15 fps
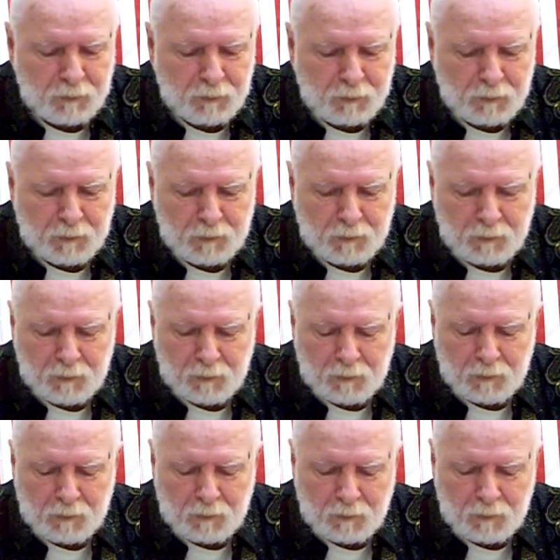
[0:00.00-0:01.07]

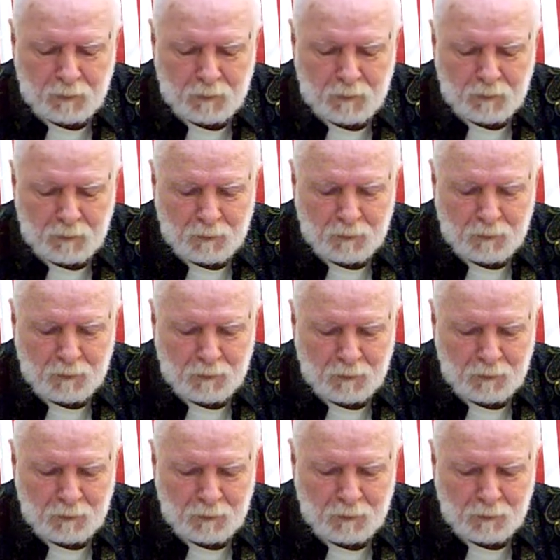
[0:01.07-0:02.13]

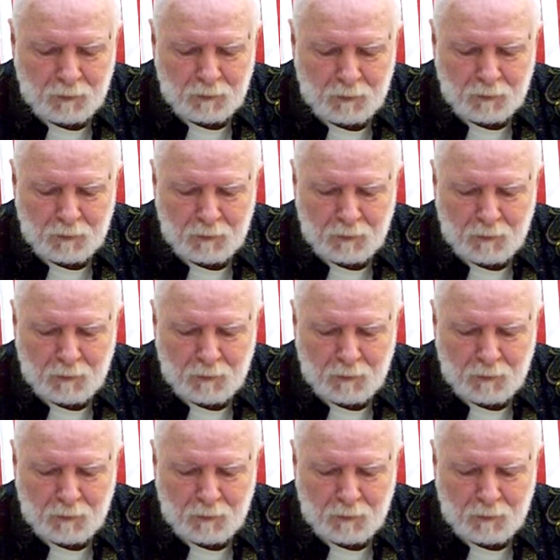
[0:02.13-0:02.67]
(no one is talking)